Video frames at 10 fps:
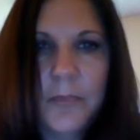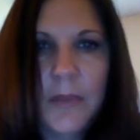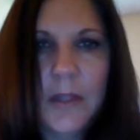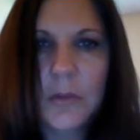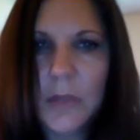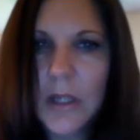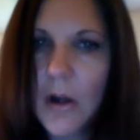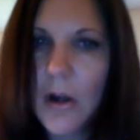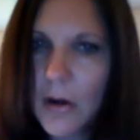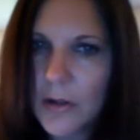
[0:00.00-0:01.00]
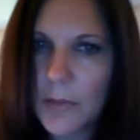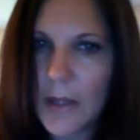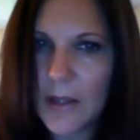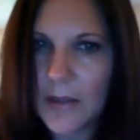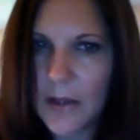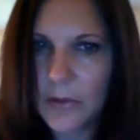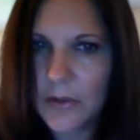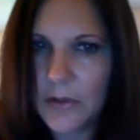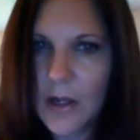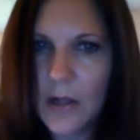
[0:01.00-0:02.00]
it's really hard to pay that
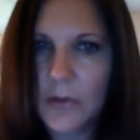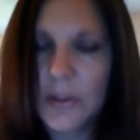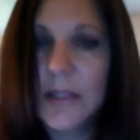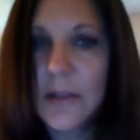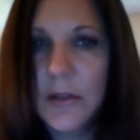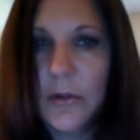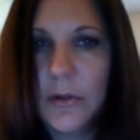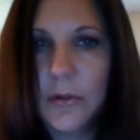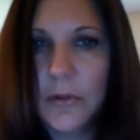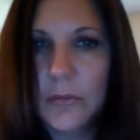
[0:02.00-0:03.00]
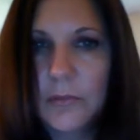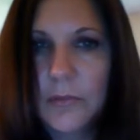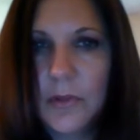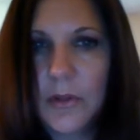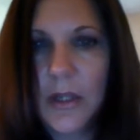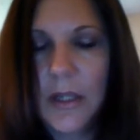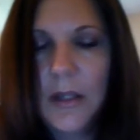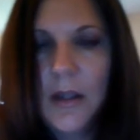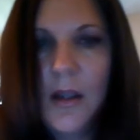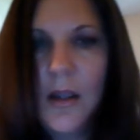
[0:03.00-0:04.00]
$1,000 and it's still due, okay?
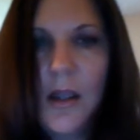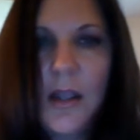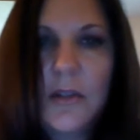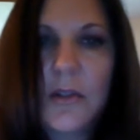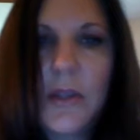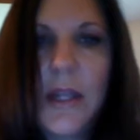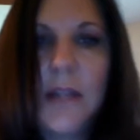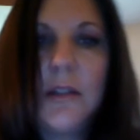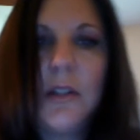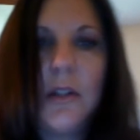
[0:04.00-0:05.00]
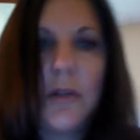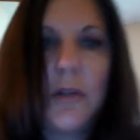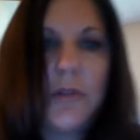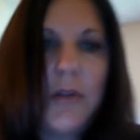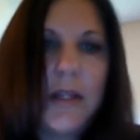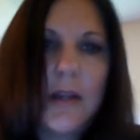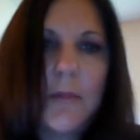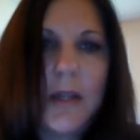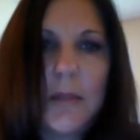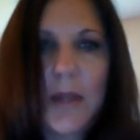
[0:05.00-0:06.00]
So then, if you end
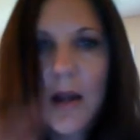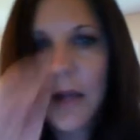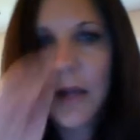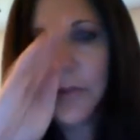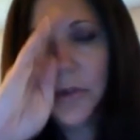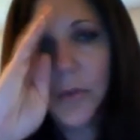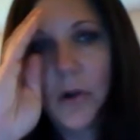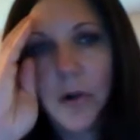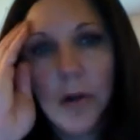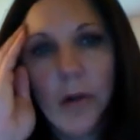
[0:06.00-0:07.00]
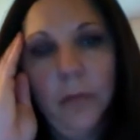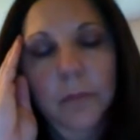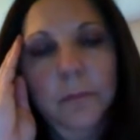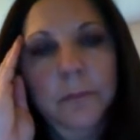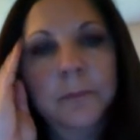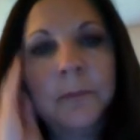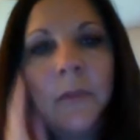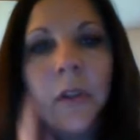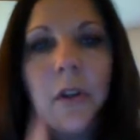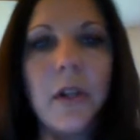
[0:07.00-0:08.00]
up getting behind with your broker,
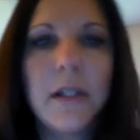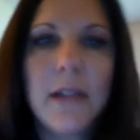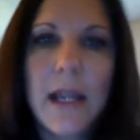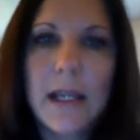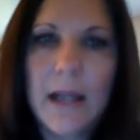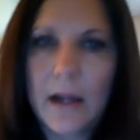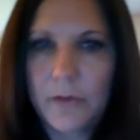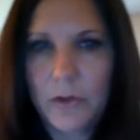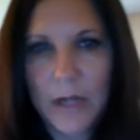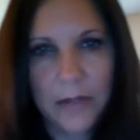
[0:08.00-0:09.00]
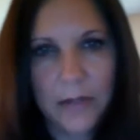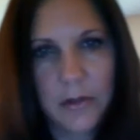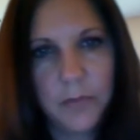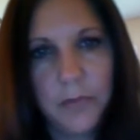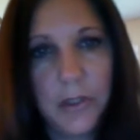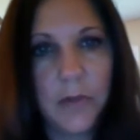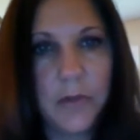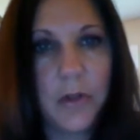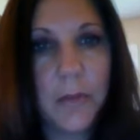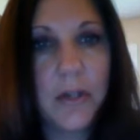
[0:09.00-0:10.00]
they're going to take it out of your next,
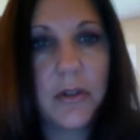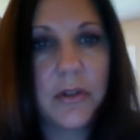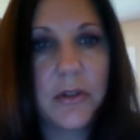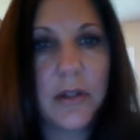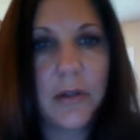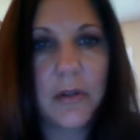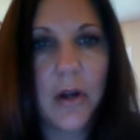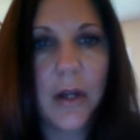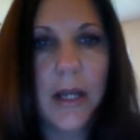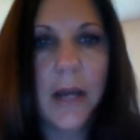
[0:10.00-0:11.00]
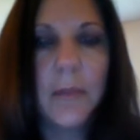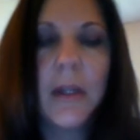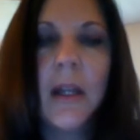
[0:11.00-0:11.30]
few commissions till it's caught up.